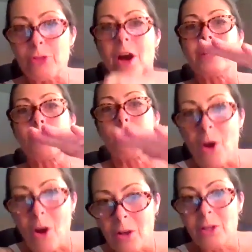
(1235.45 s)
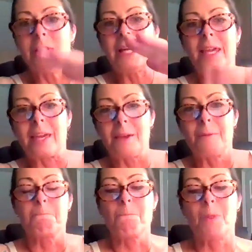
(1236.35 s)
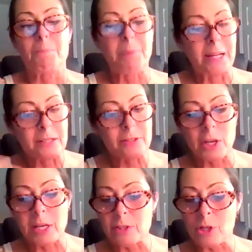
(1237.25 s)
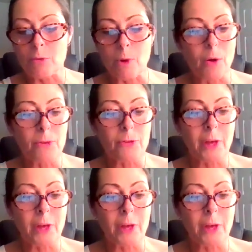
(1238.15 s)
thoughts were all like, but it's a growth.